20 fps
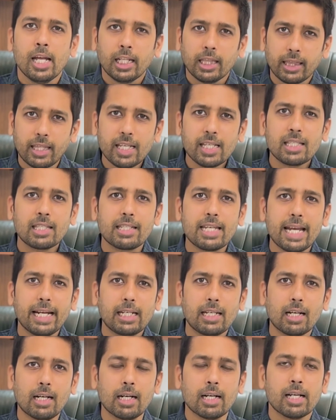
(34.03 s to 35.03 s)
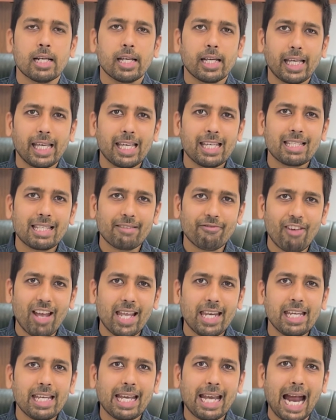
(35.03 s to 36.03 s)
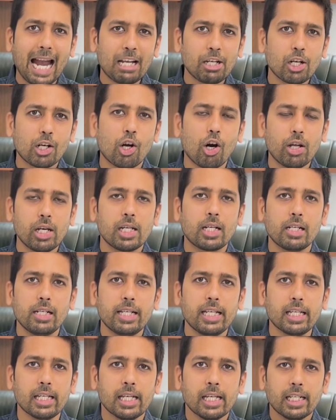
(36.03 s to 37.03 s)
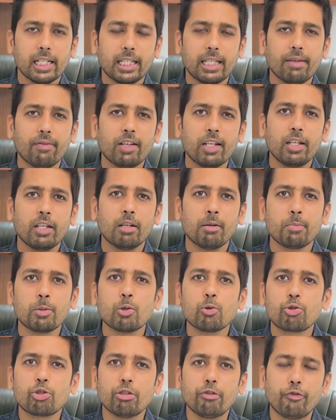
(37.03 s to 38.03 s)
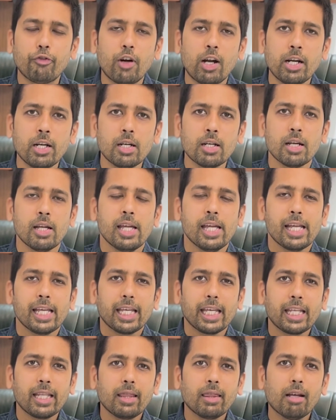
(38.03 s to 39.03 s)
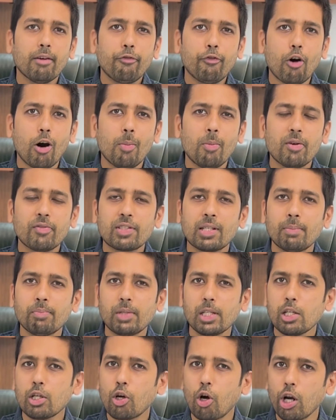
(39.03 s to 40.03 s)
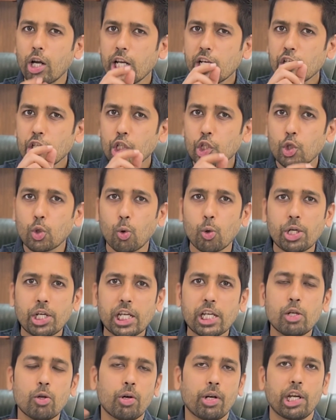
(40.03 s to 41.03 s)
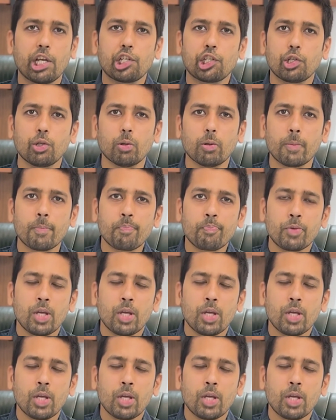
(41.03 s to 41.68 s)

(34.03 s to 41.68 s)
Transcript: This data is very categorically given in a mutual fund in the form of something called as Sortino ratio.